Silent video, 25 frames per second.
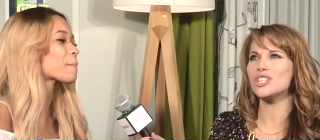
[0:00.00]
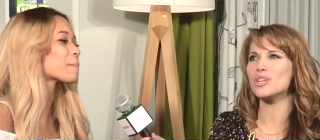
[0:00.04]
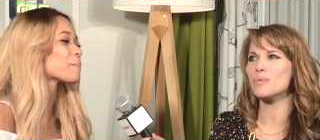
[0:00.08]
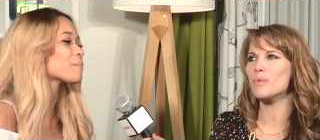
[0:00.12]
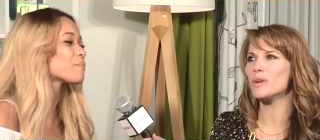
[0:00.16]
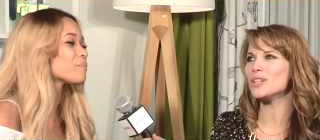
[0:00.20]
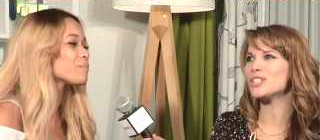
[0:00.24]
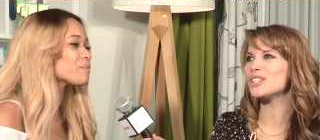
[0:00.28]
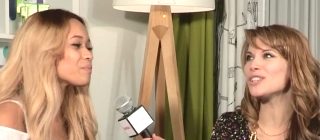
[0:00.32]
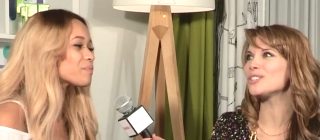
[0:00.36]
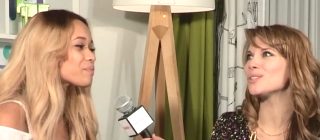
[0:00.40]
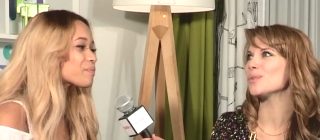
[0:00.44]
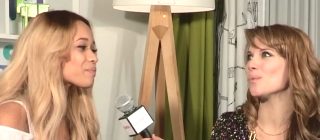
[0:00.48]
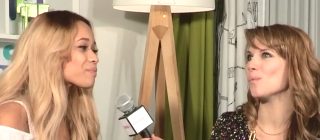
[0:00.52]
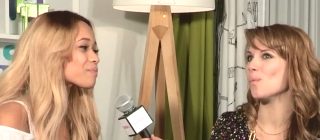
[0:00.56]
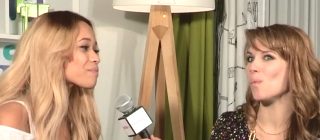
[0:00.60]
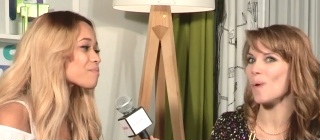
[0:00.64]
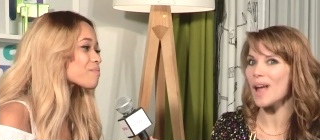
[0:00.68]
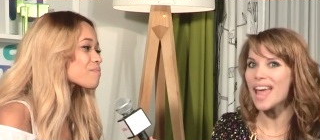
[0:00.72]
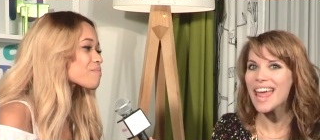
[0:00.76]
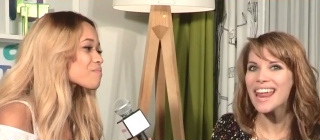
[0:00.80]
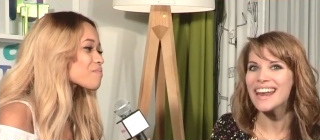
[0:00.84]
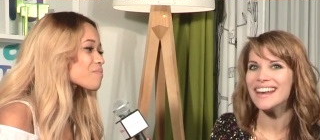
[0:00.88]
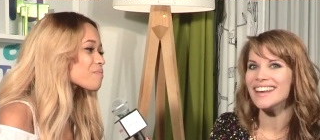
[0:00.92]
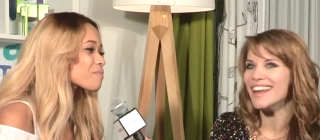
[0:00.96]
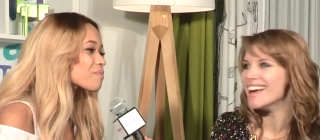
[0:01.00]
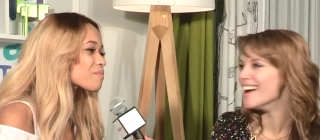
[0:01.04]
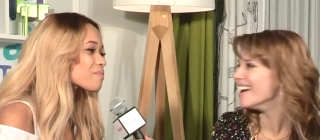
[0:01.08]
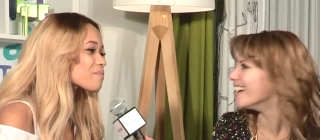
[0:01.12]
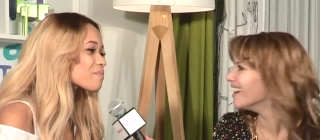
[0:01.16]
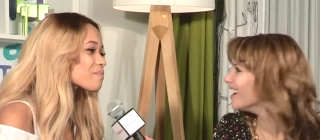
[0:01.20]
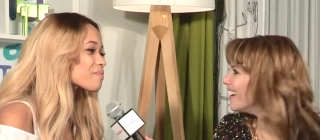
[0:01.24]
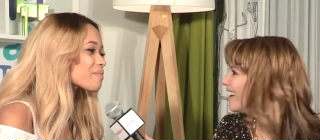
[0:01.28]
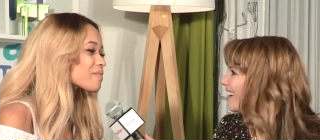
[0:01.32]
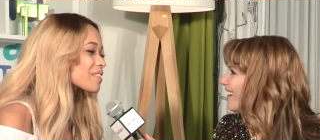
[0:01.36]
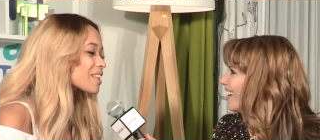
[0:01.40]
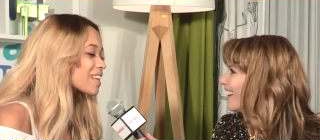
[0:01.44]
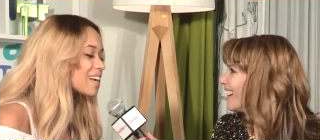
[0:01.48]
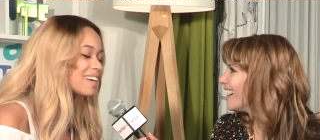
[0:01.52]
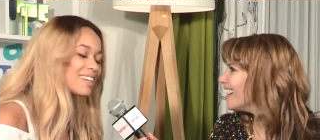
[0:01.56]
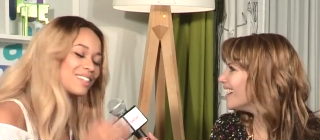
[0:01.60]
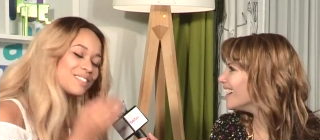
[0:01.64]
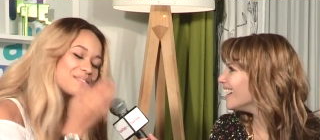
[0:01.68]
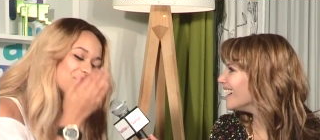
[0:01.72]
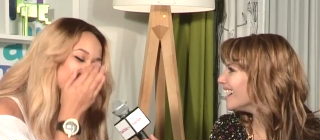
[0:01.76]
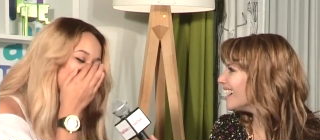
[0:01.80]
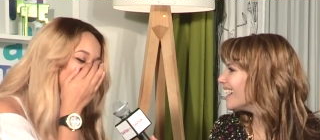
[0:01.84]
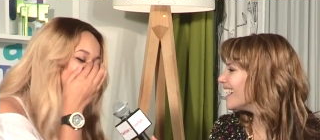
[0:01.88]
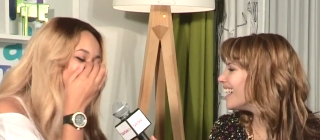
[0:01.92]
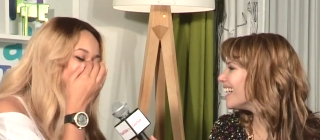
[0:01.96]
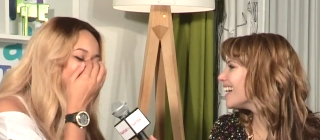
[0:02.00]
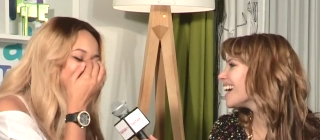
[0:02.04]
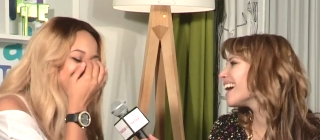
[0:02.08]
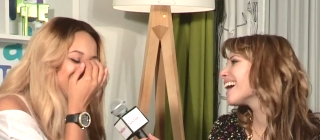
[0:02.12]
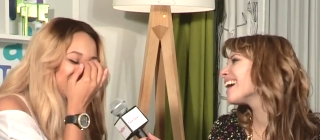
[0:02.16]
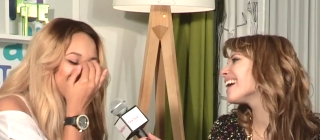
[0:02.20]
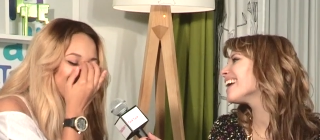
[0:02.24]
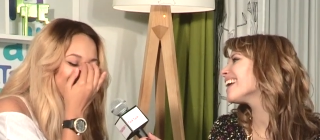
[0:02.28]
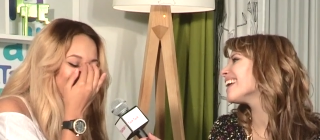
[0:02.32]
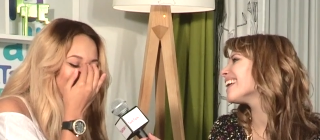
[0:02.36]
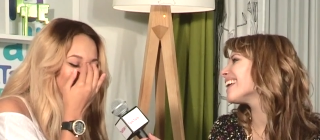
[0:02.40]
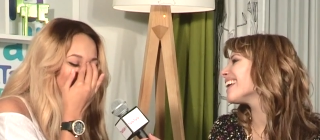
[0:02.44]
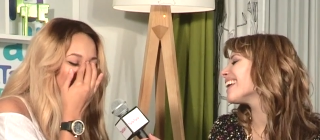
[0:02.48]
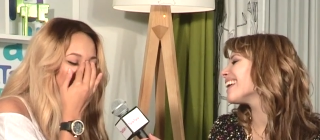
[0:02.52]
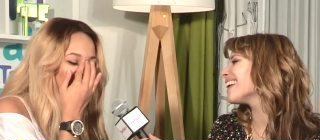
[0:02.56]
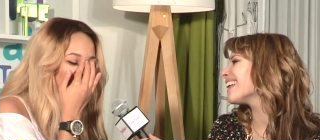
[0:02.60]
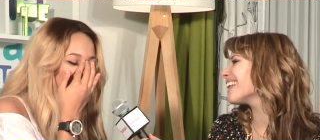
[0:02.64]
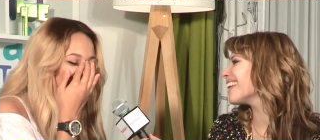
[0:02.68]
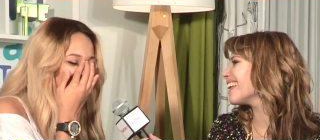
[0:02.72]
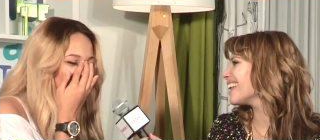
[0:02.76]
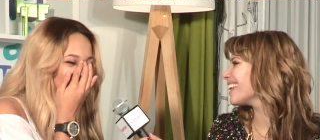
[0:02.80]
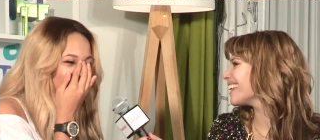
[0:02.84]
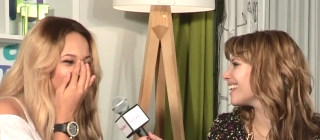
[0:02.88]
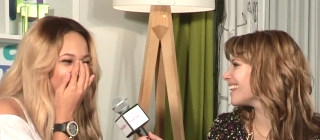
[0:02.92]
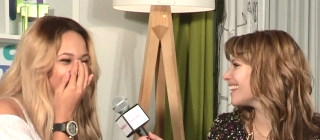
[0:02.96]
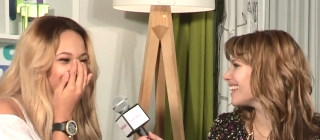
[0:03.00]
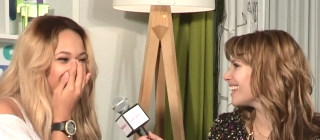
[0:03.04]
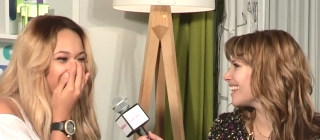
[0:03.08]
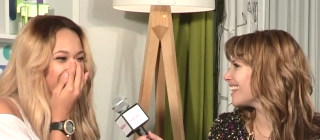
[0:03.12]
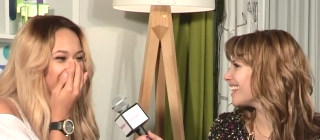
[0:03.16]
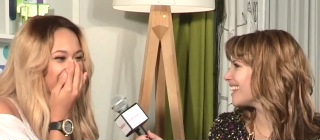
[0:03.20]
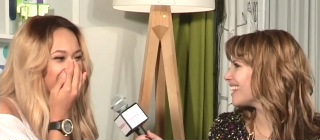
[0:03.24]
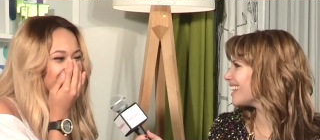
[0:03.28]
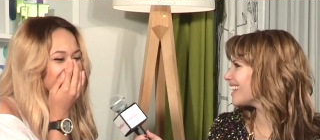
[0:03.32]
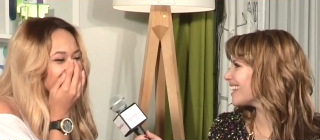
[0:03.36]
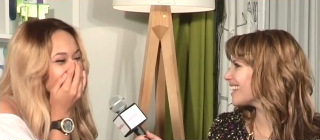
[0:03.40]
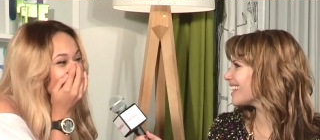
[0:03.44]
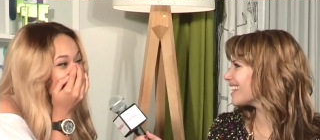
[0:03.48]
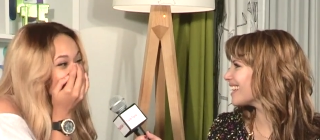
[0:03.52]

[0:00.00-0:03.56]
Speaker 1: She wants you to win.
Speaker 2: It's mad, it's crazy. Like,